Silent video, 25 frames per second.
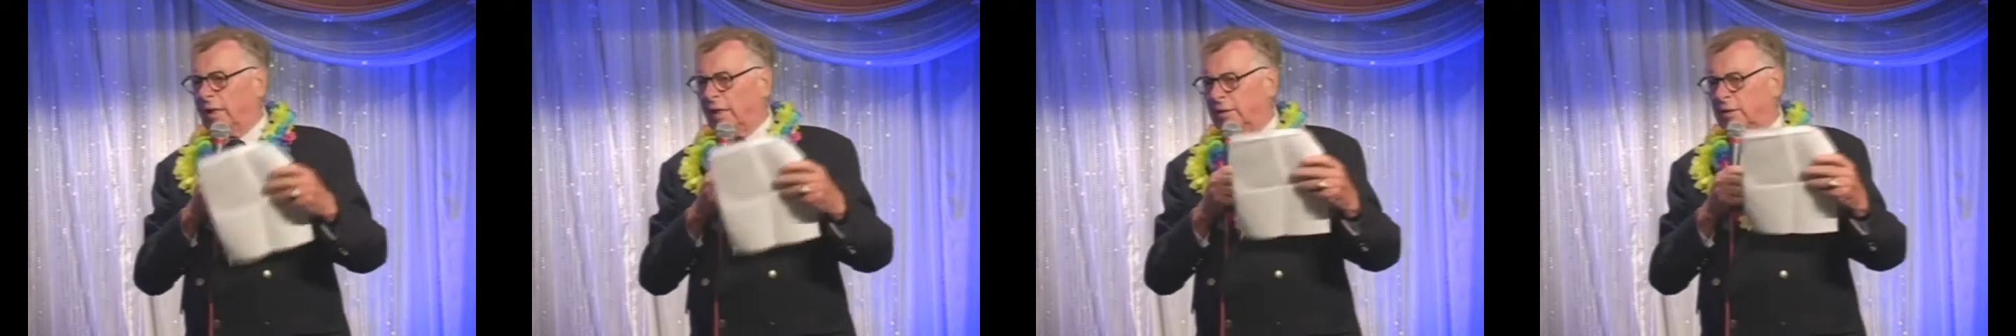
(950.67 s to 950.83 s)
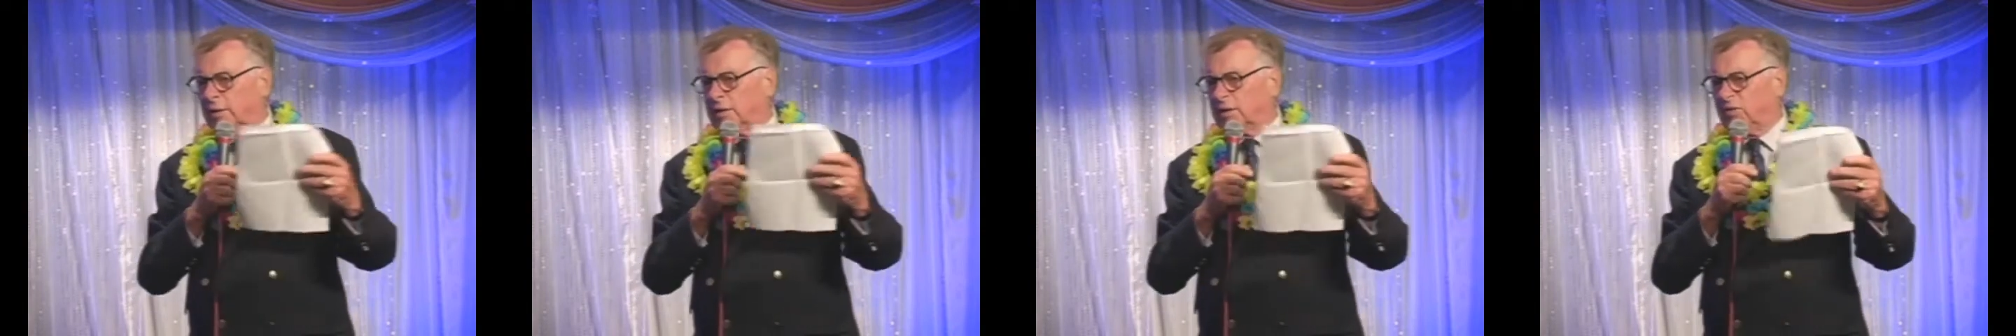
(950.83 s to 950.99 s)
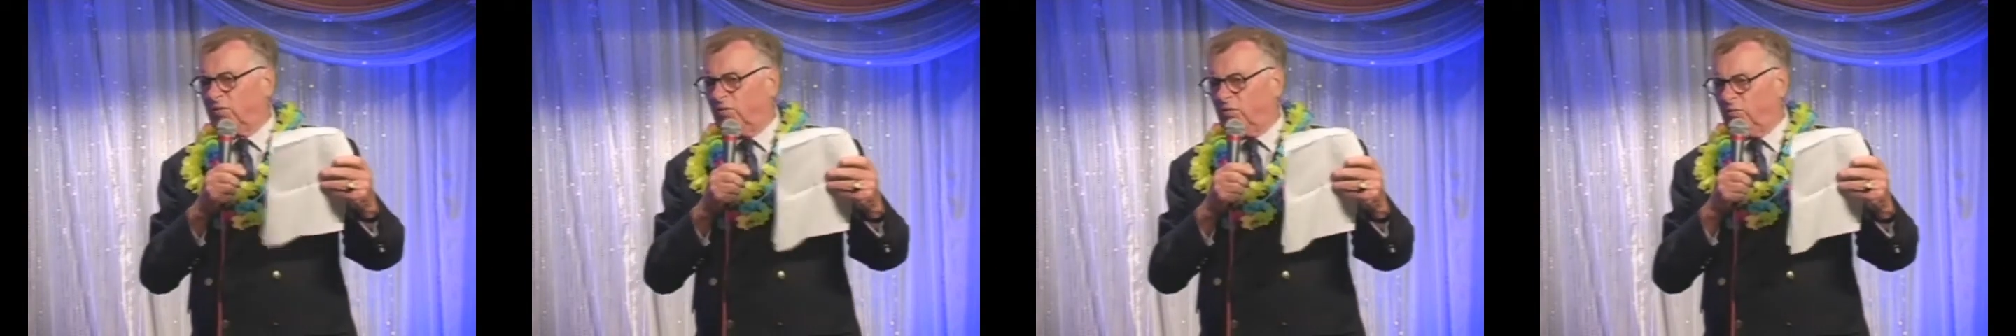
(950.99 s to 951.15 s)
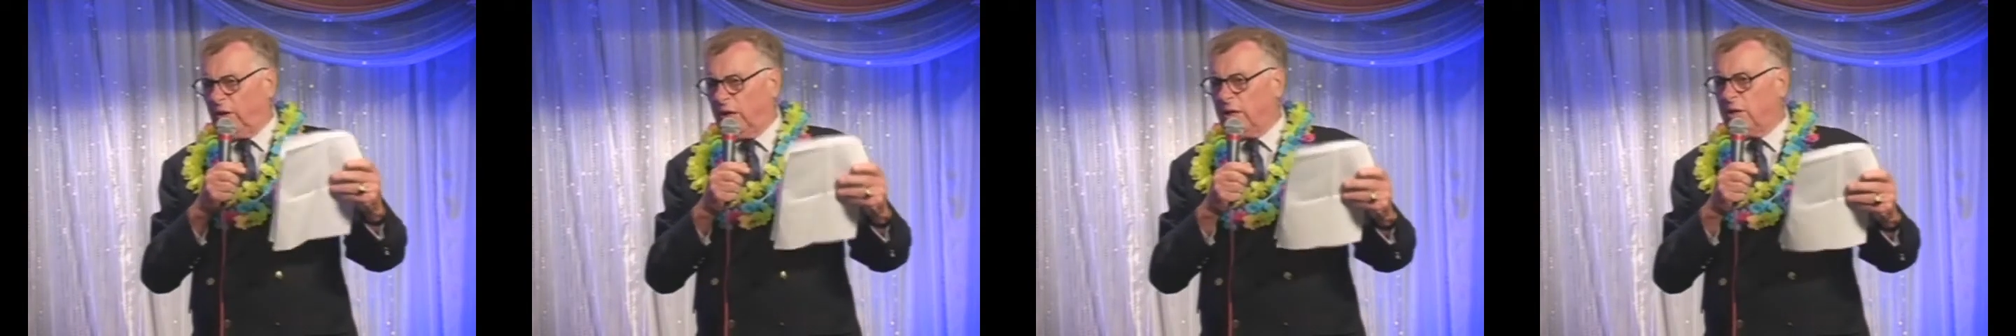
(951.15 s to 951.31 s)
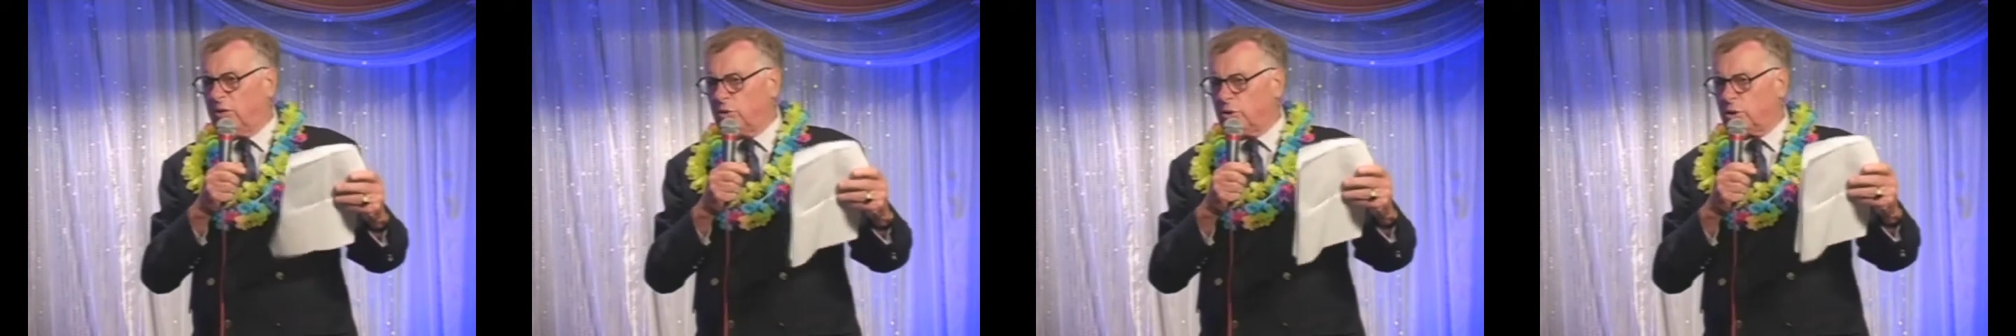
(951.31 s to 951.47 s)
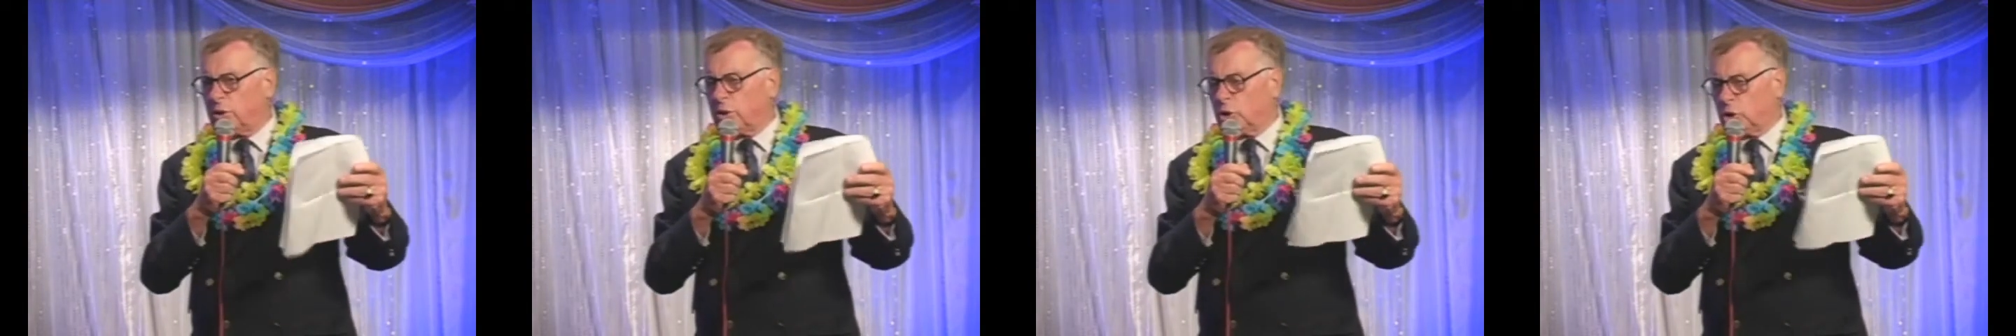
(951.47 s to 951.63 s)
had his
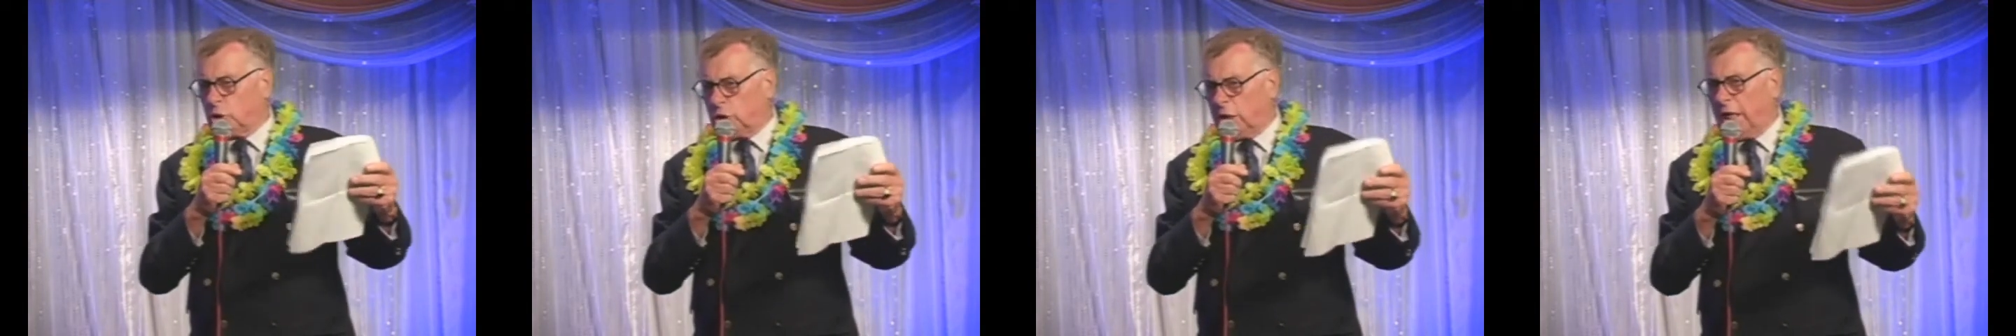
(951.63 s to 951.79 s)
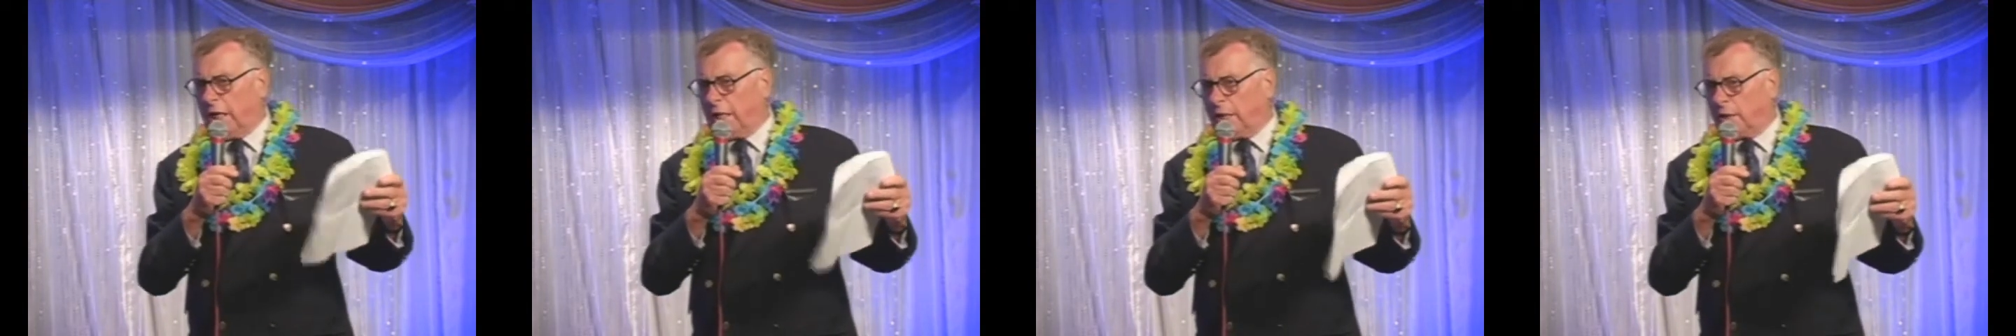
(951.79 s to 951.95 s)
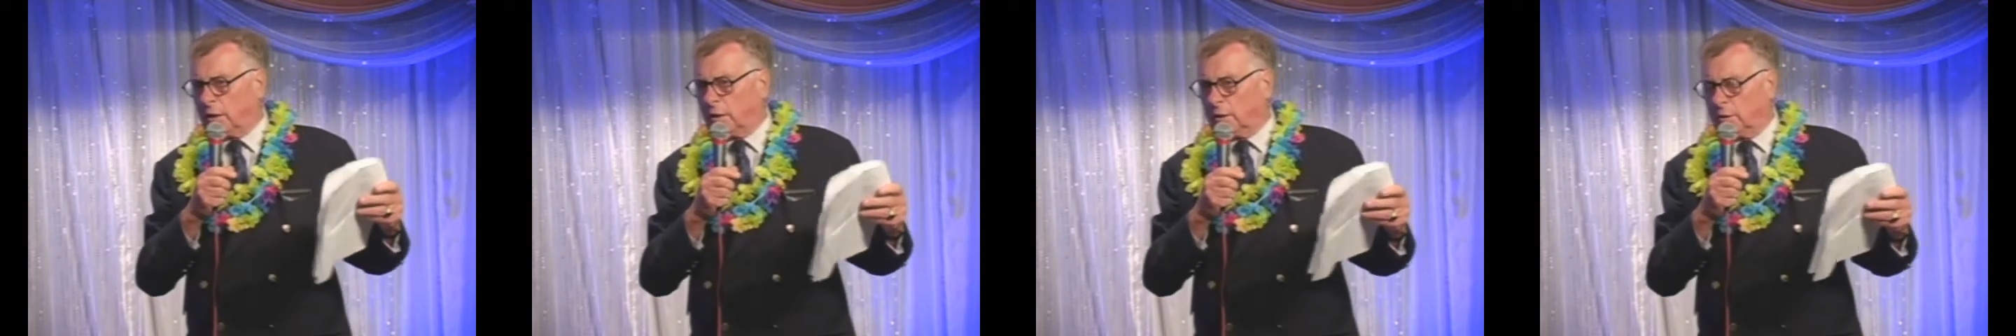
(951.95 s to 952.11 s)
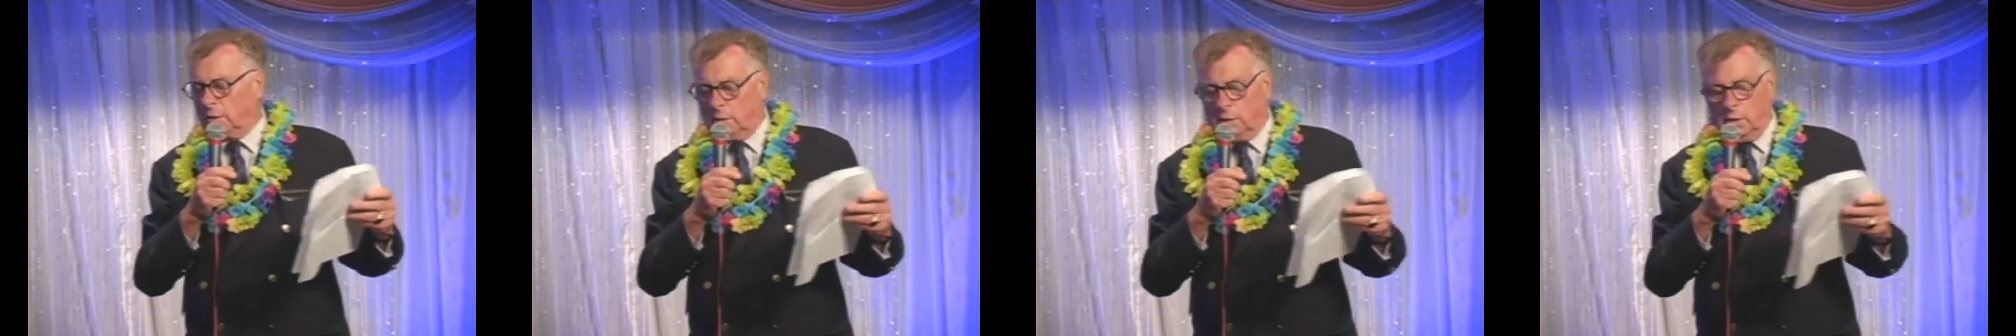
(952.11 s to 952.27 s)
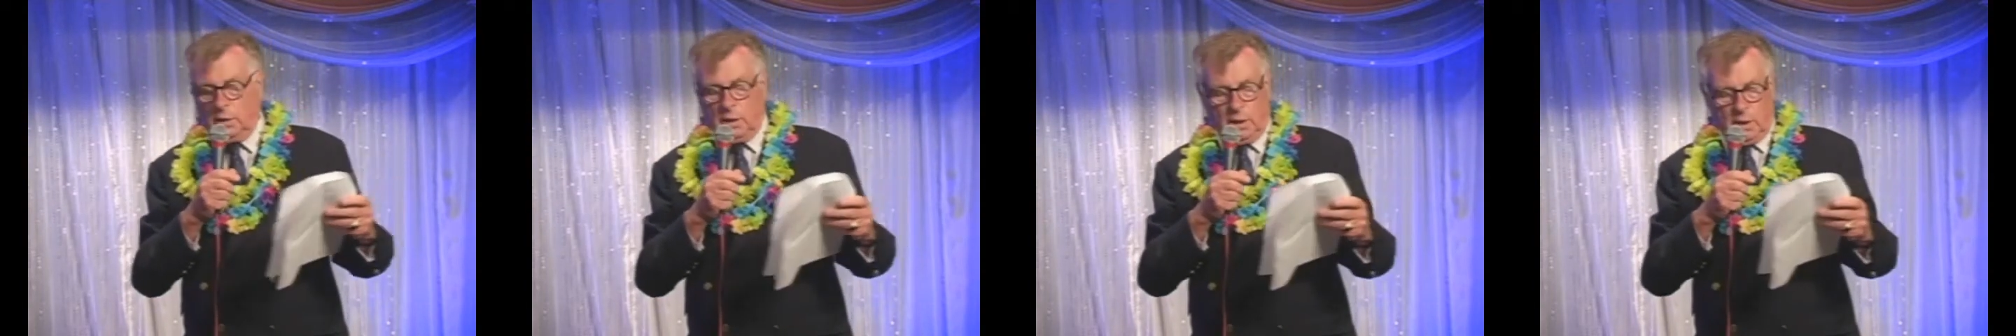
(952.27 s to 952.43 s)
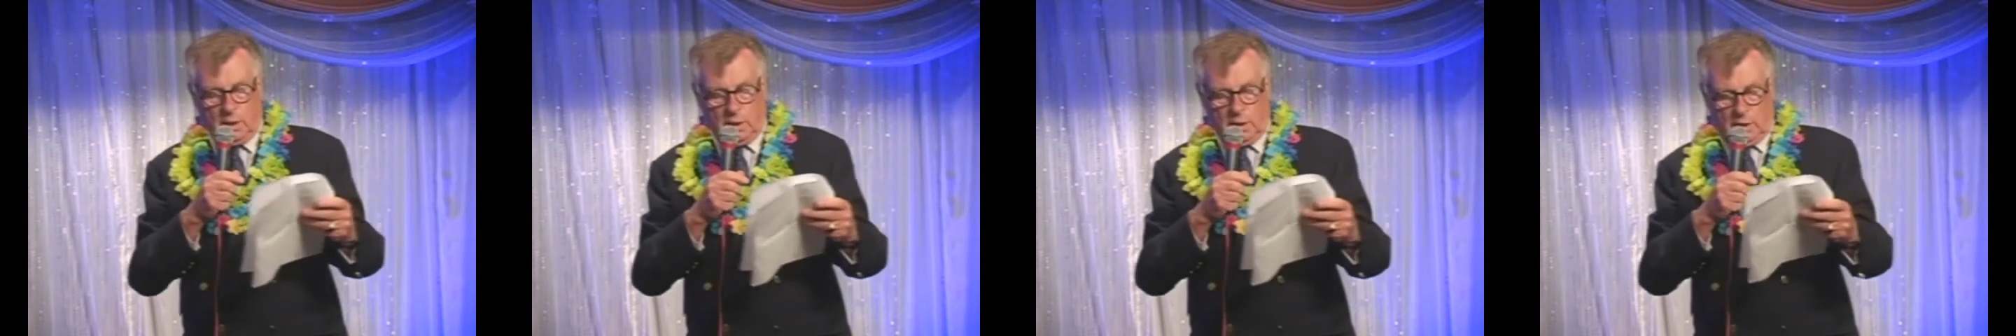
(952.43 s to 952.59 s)
faith shaken